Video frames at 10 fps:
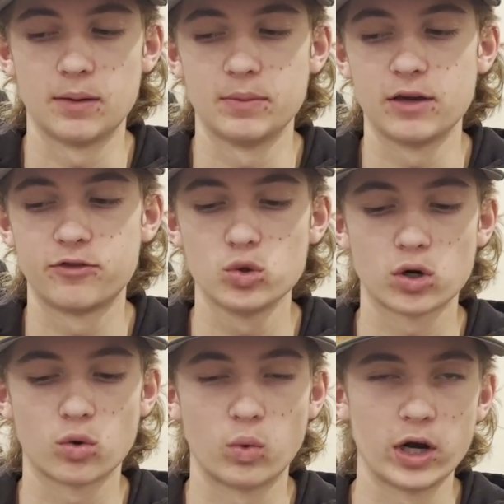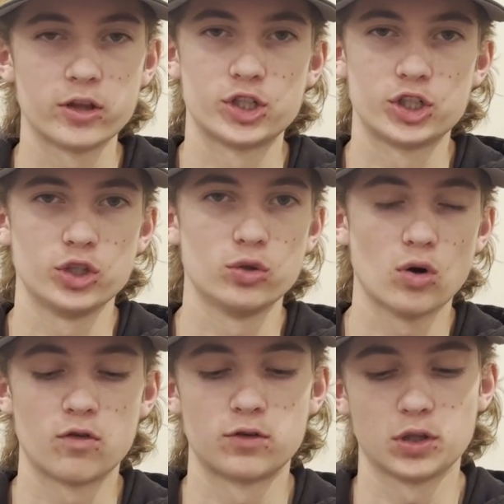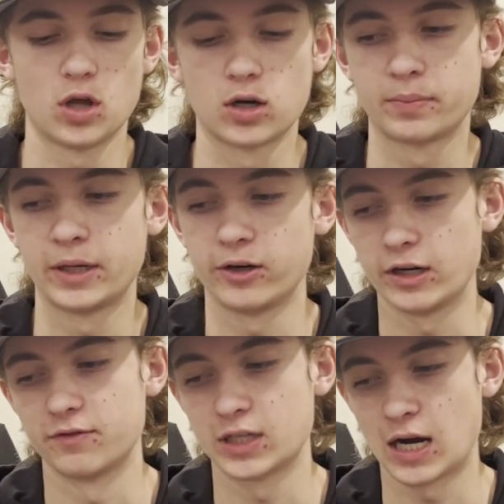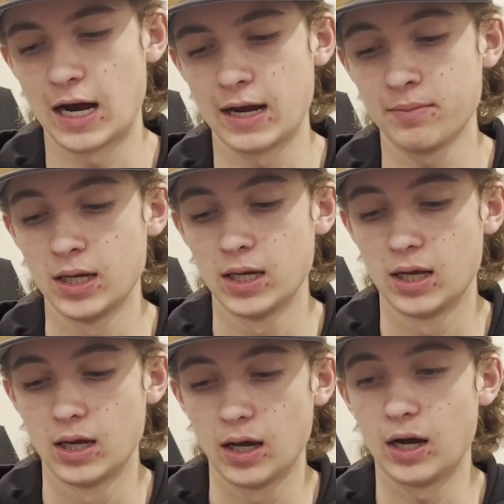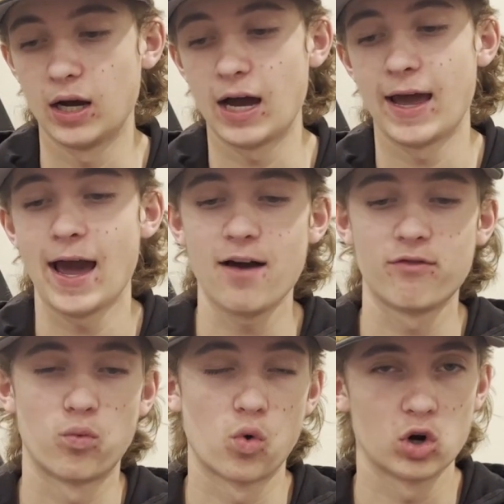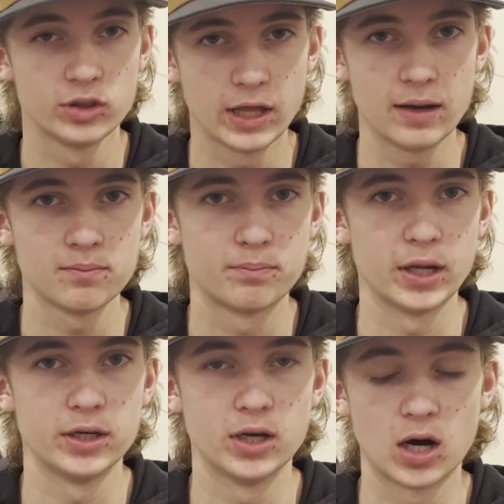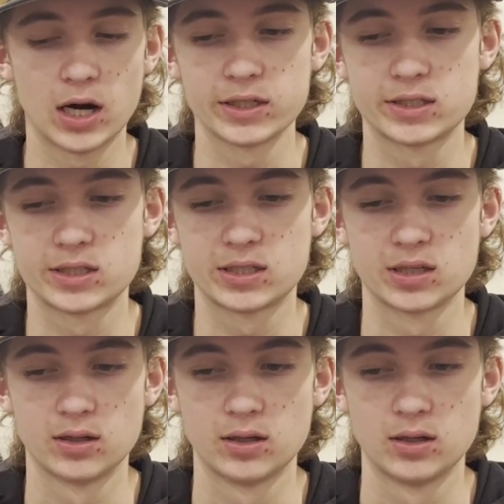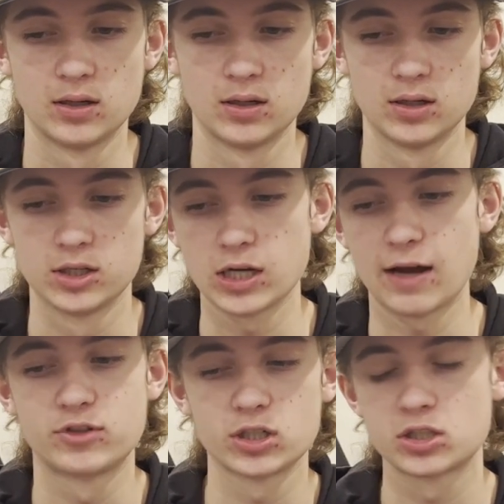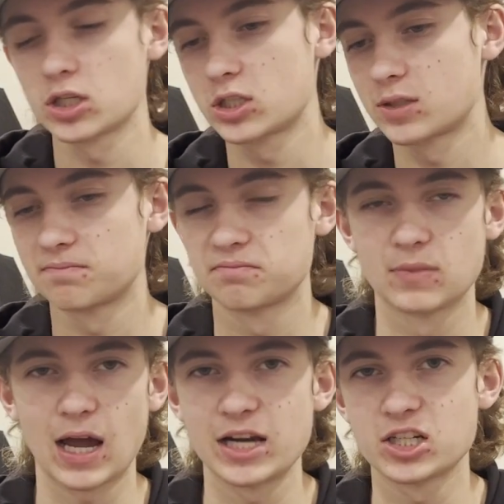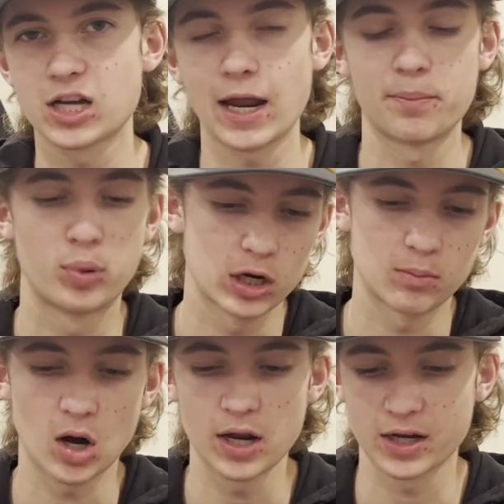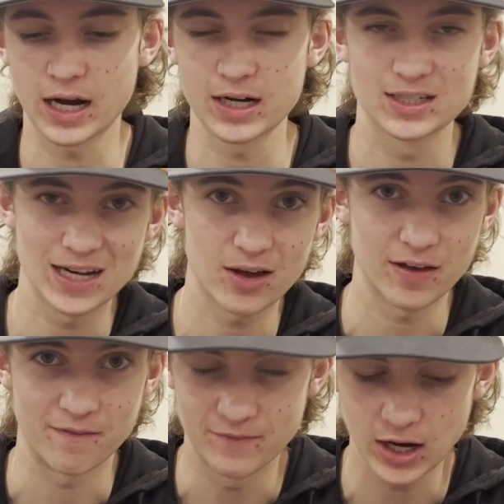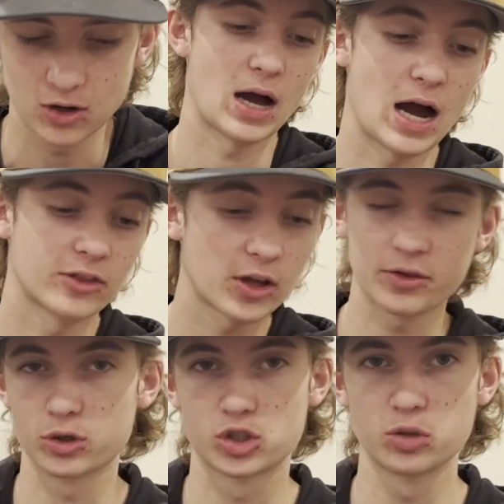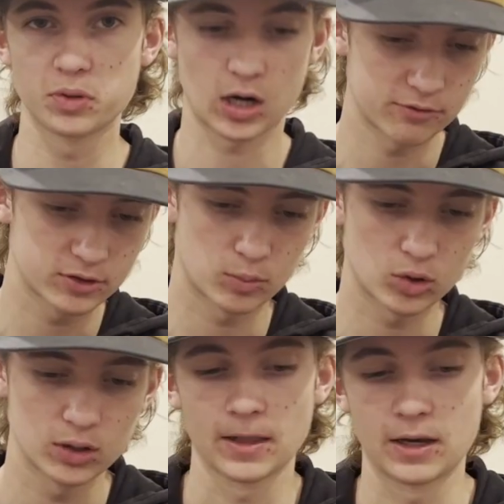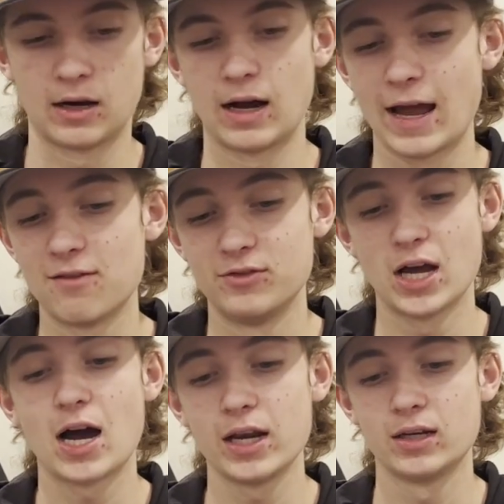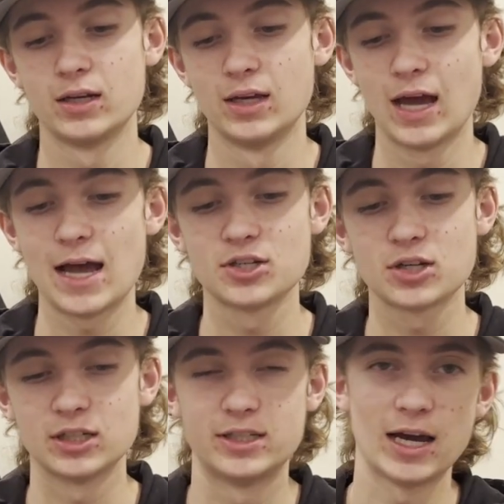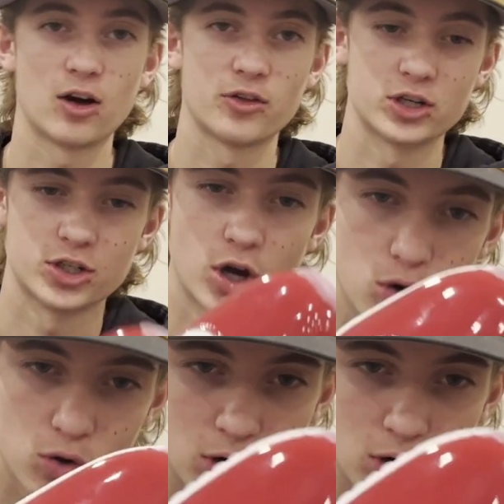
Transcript: if you were to wear the shoe over a long period of time. I have worn them, but not, I just kind of put them on to kind of see how they felt. I thought they were super comfortable. I have not, as you can tell, there's no